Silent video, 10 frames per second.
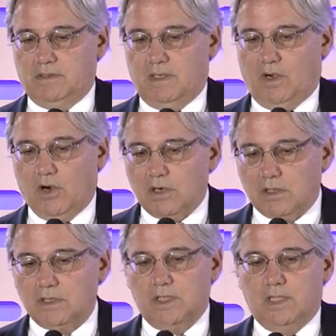
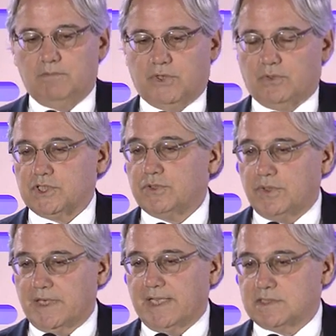her, but also
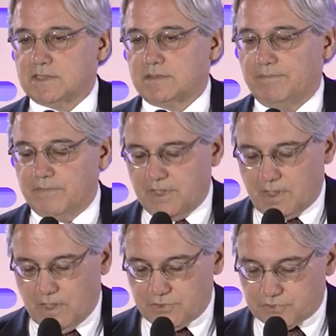against the
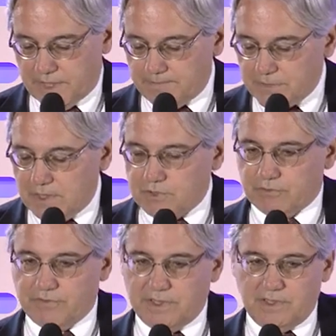country. So
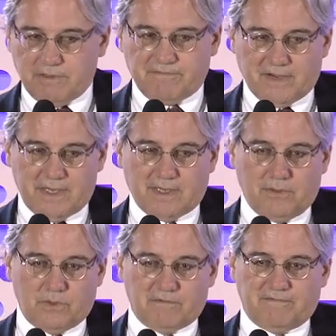really the fight
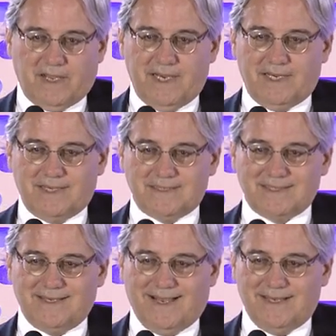that we're fighting is
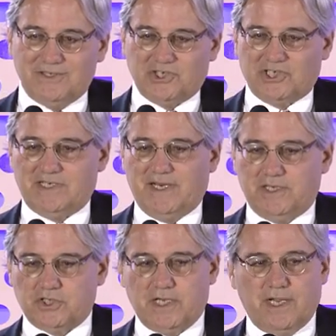not just an
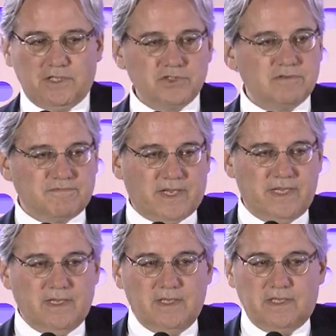education
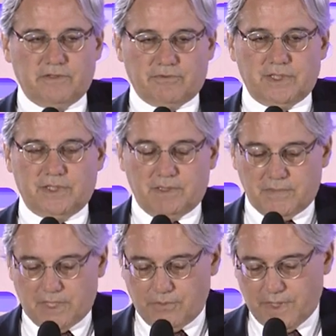fight. It really in
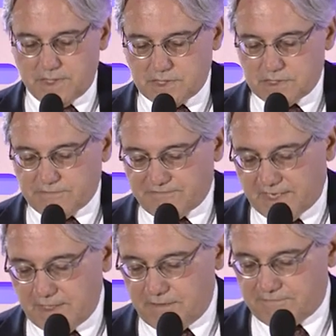many ways is a
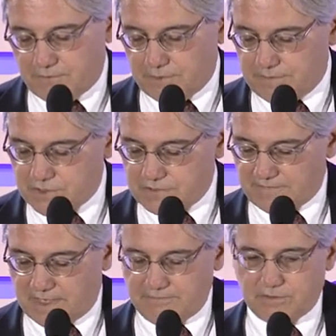fight for the
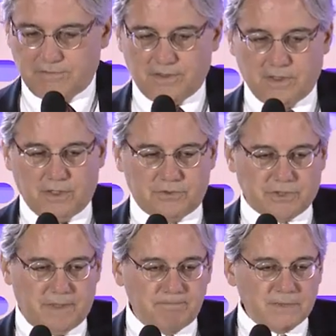survival of the country.